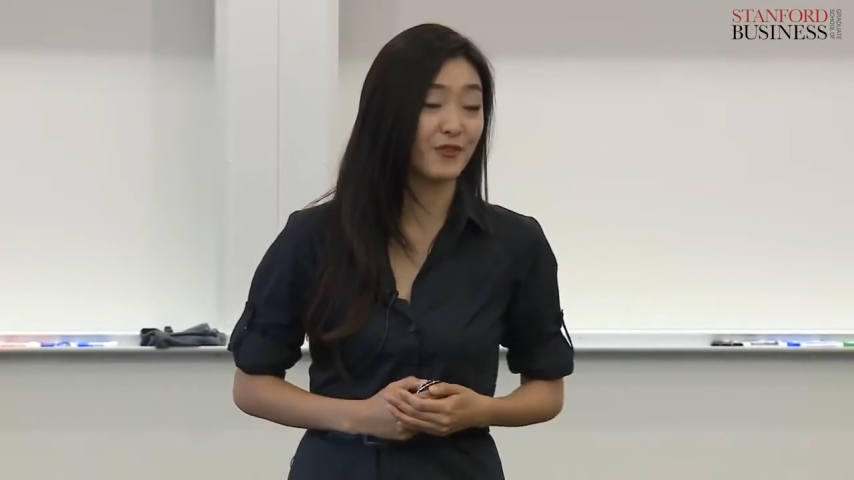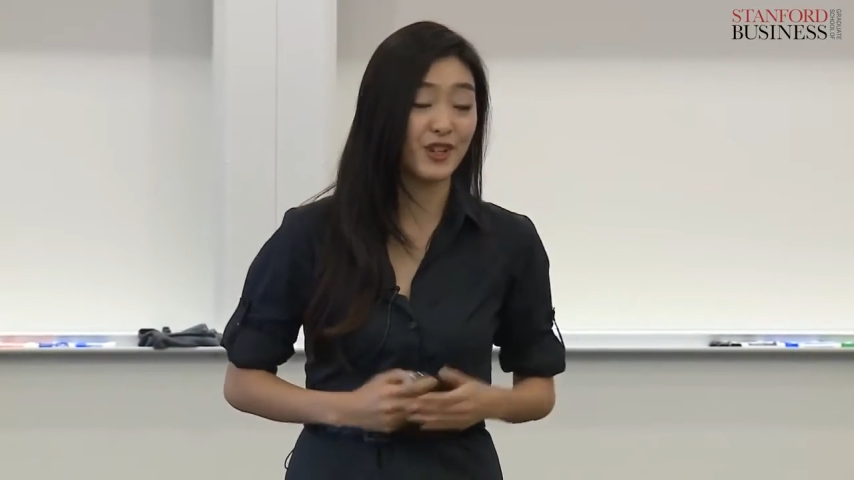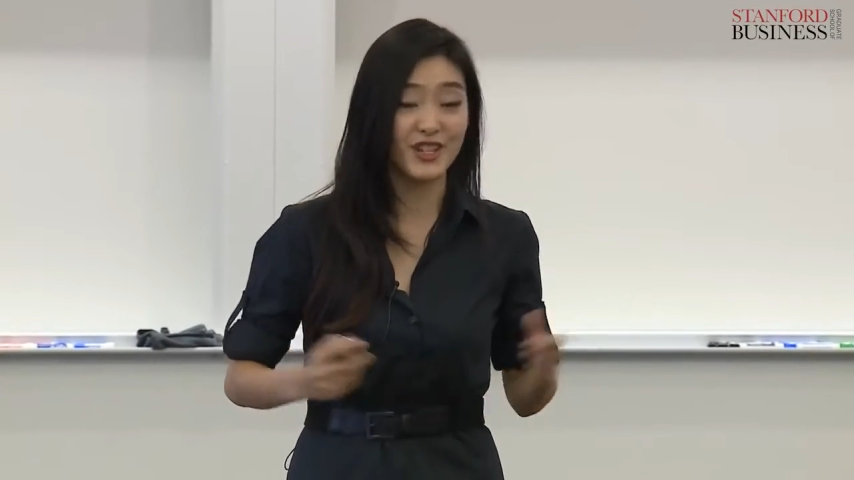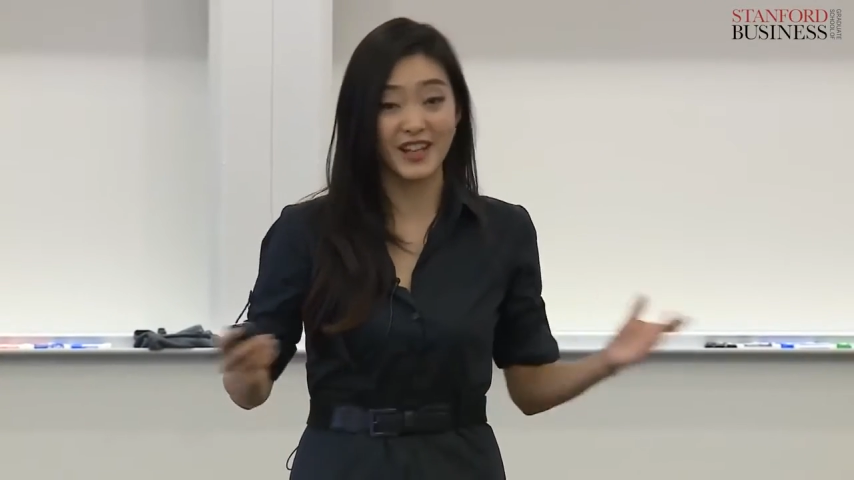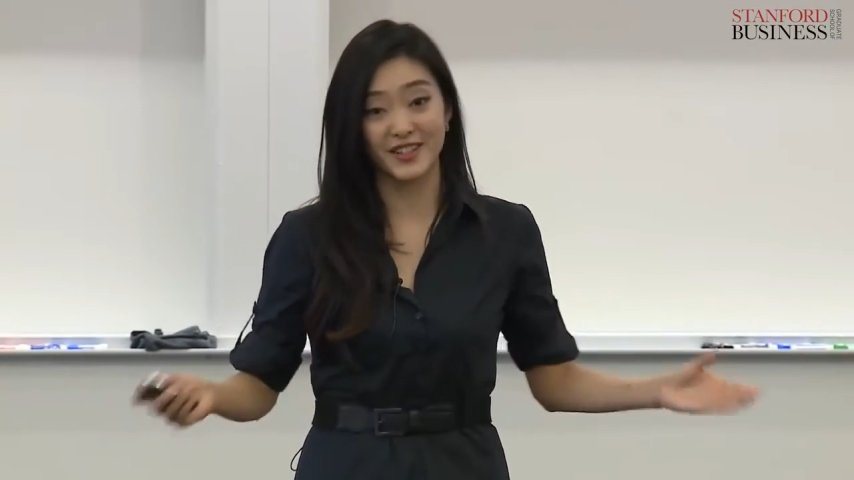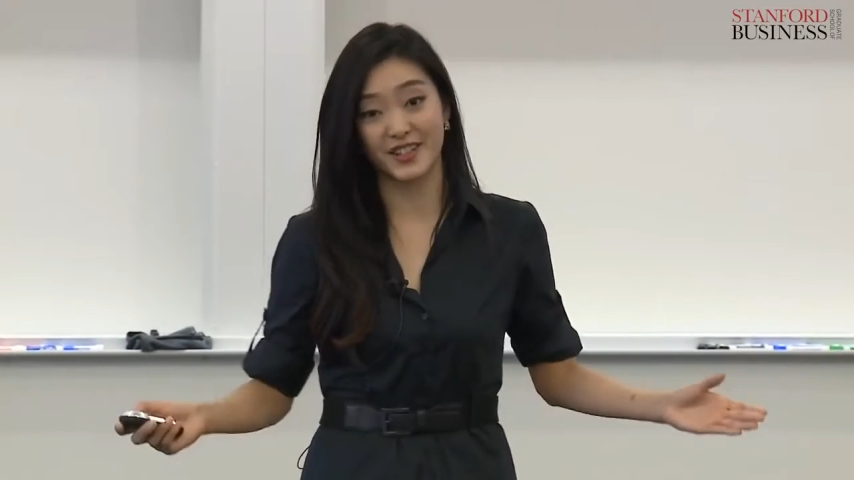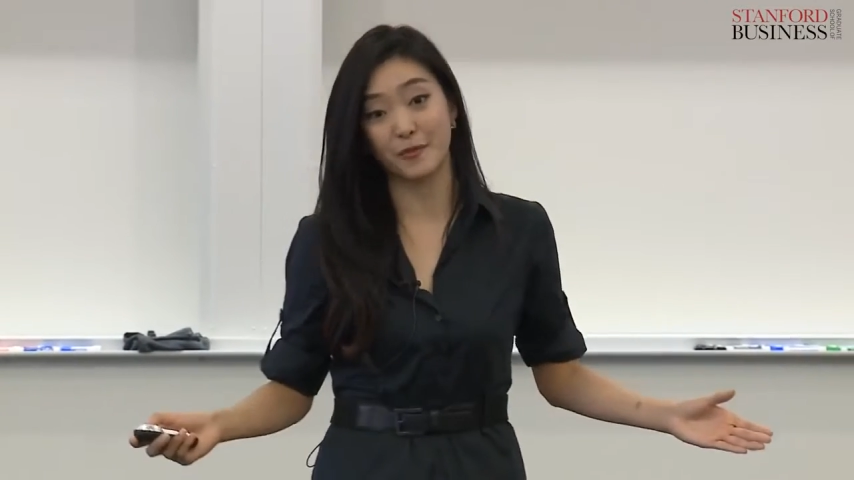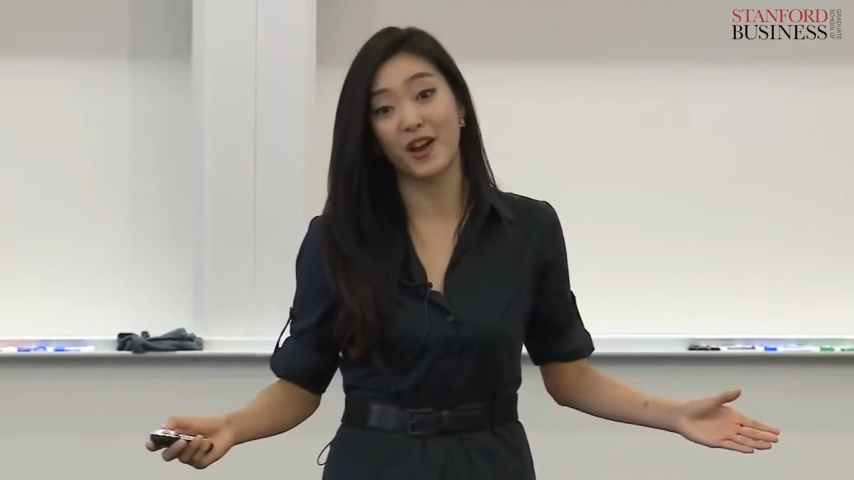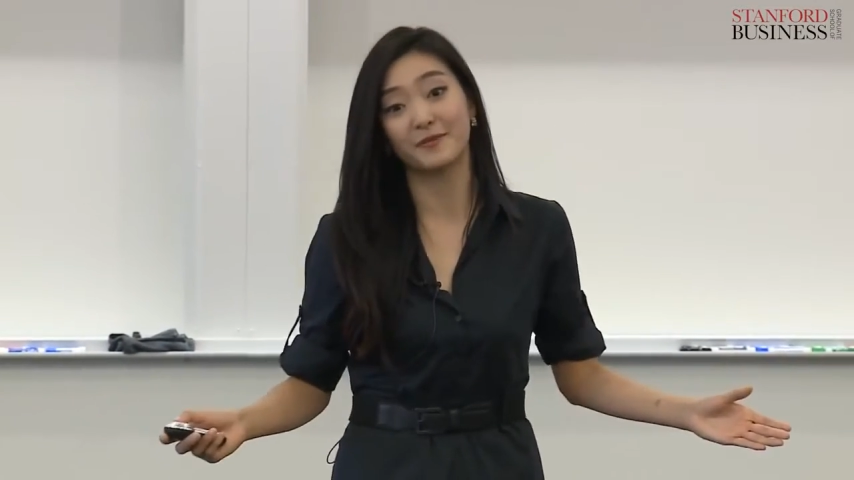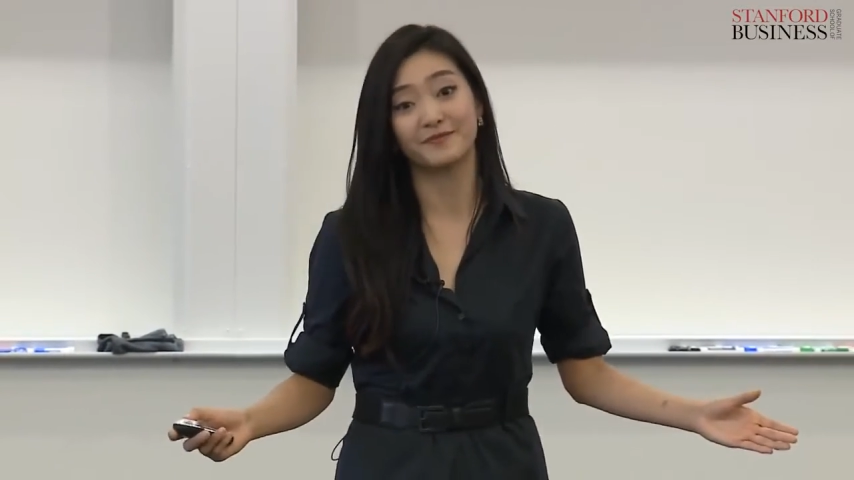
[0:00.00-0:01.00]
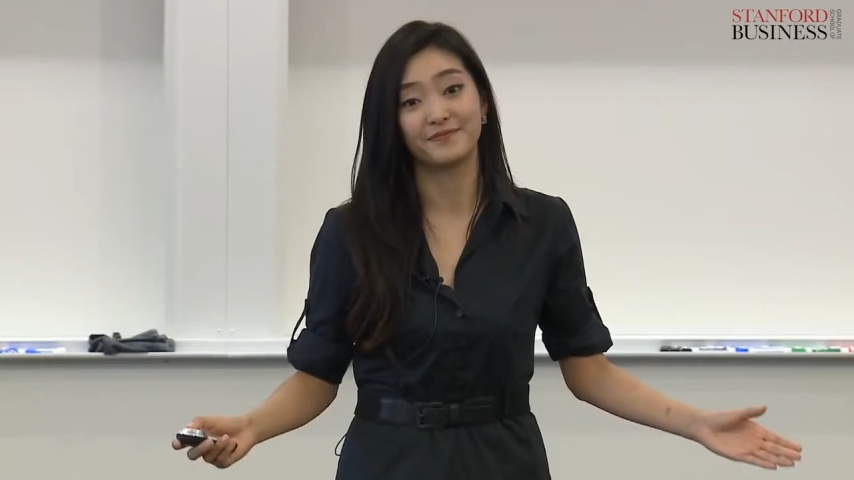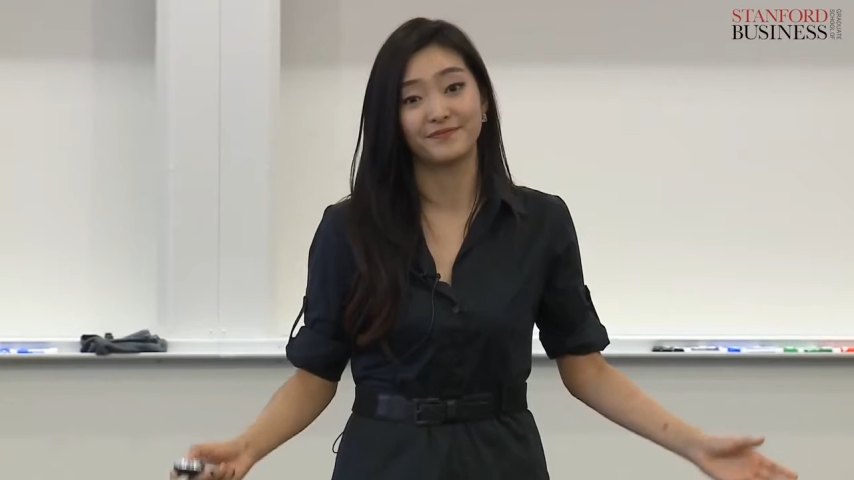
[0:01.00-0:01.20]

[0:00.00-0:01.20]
reach out to someone.